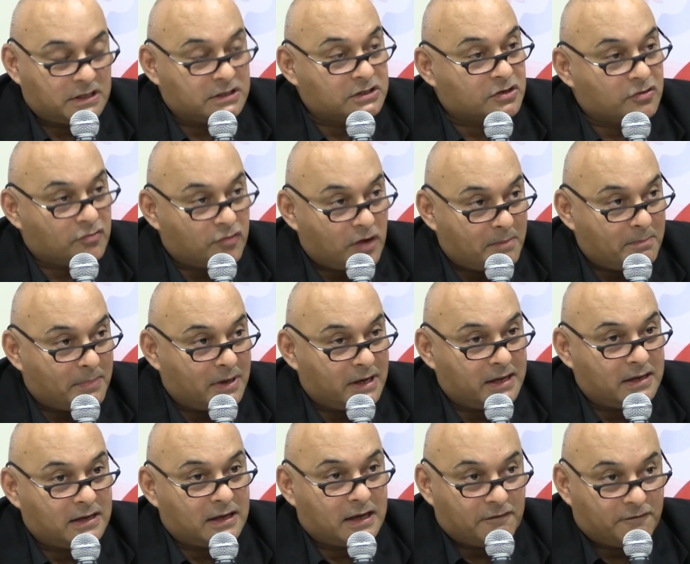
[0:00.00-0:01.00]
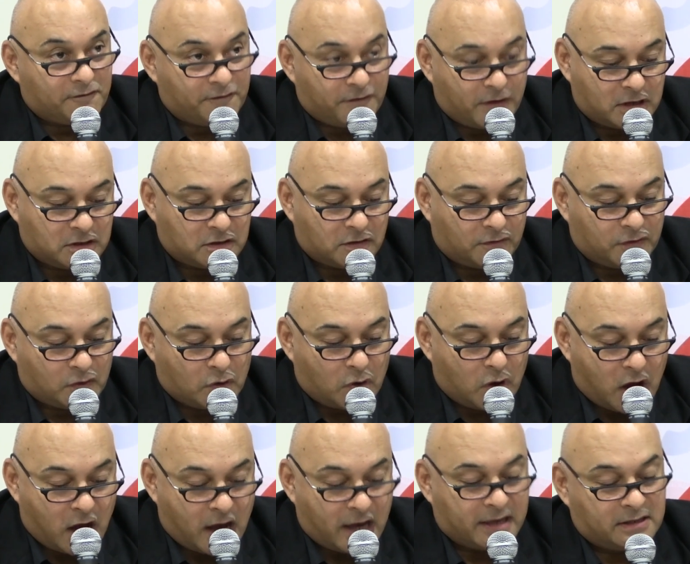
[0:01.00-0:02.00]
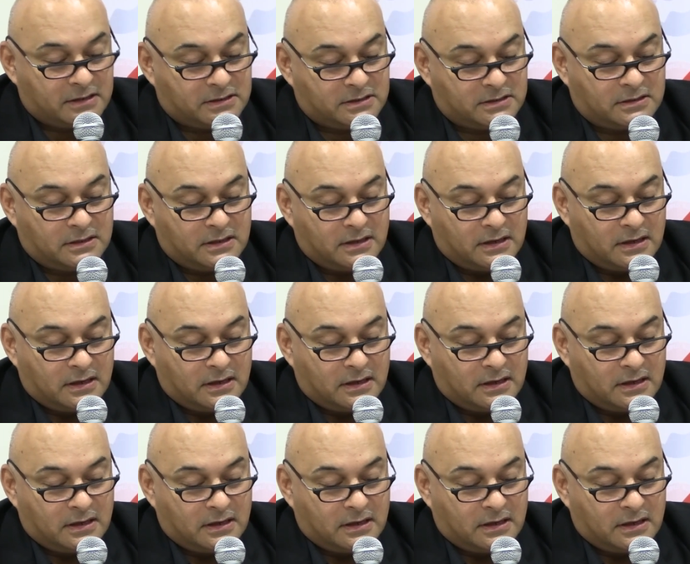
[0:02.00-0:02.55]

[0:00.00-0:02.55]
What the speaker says: It's crumbling in front of your eyes.